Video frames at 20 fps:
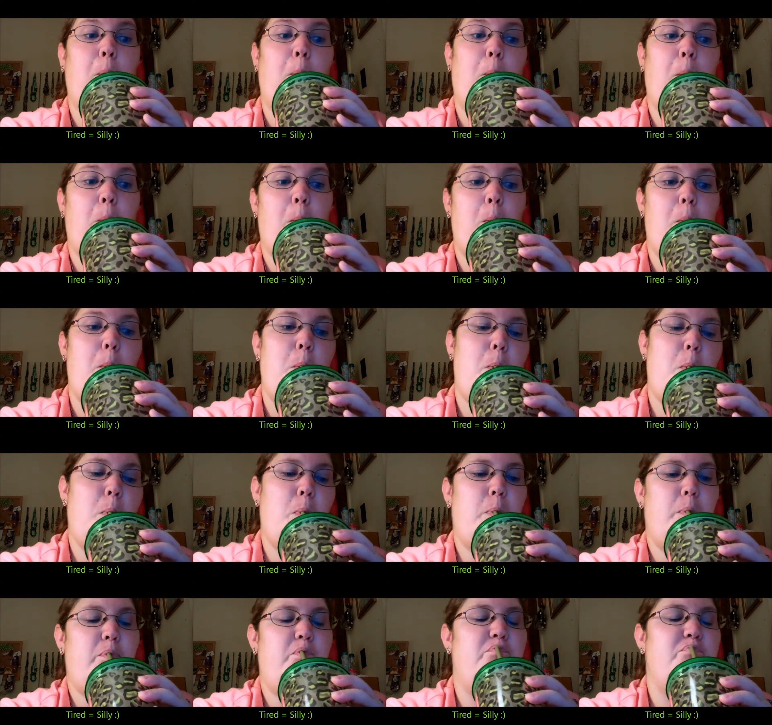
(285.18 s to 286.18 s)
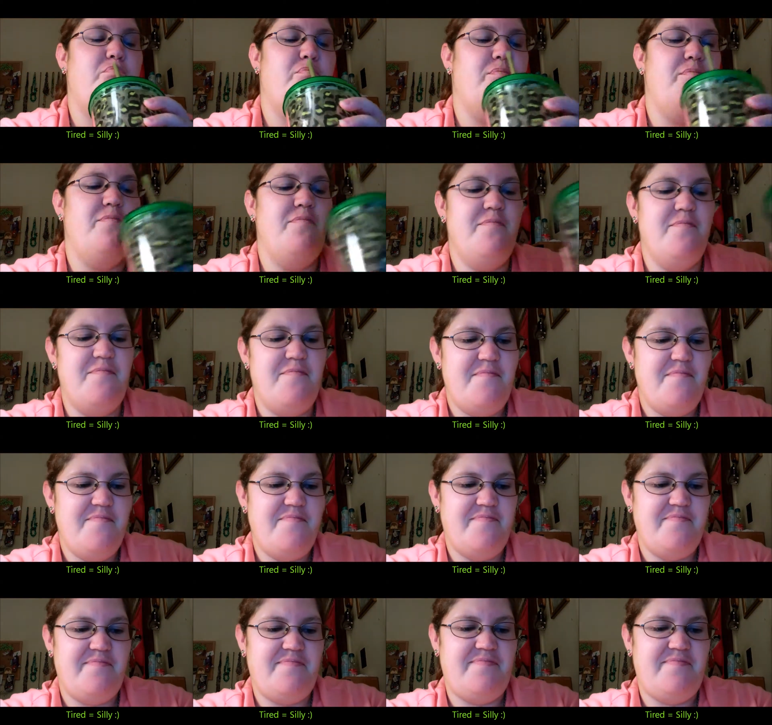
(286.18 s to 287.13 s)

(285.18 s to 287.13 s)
No one is speaking in this clip.